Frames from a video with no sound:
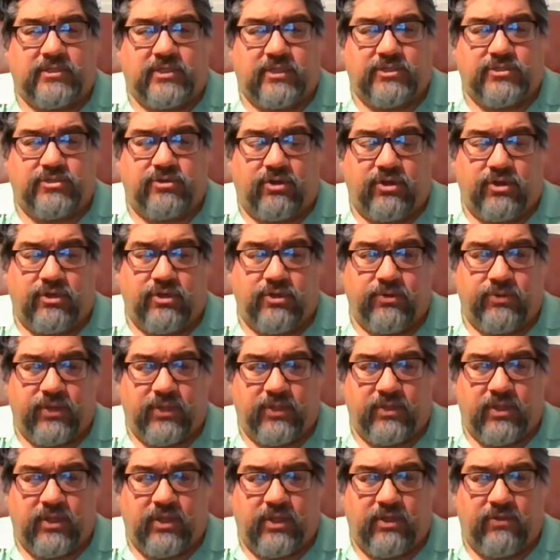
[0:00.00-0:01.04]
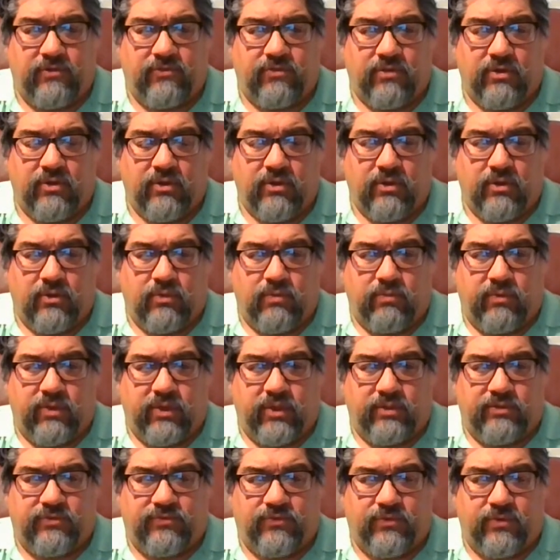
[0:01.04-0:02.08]
I started doing these
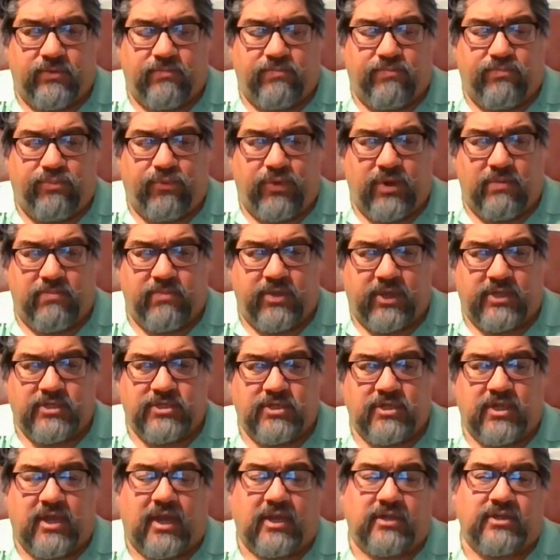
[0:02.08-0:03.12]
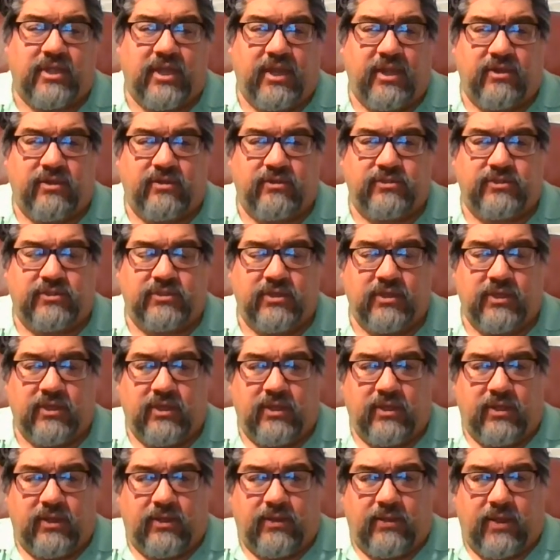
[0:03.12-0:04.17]
with some pre-mixed cocktails
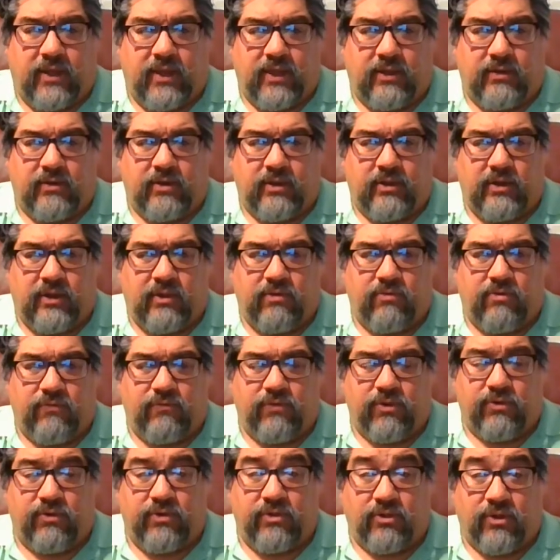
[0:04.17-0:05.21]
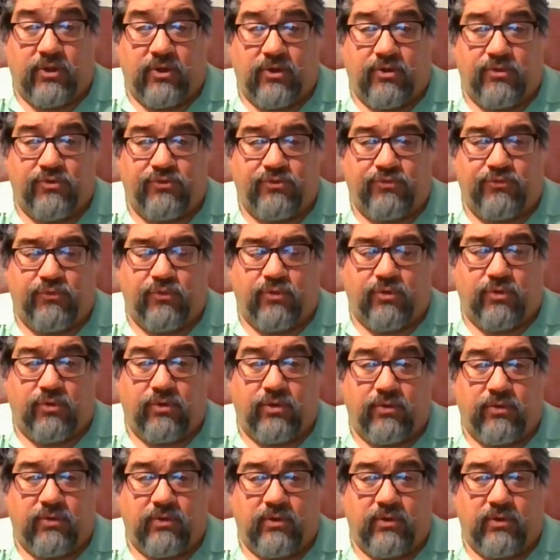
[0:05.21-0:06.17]
and reviewing those for